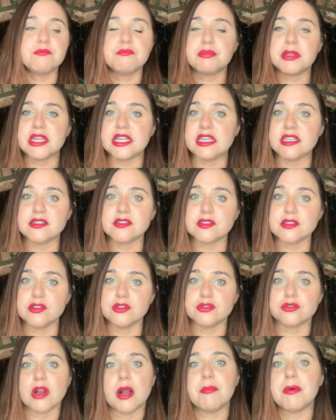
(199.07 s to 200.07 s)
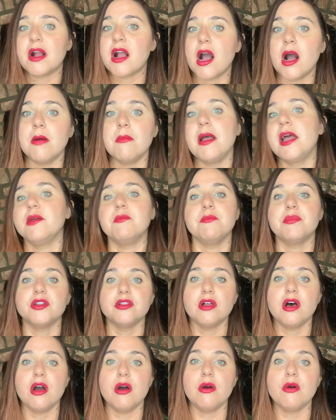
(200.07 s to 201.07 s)
Please drop a comment
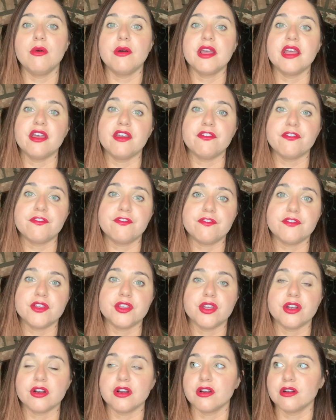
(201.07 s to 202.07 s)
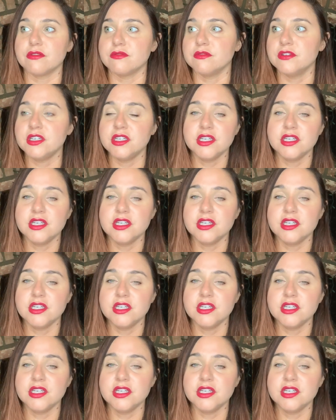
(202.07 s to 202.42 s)
below if you're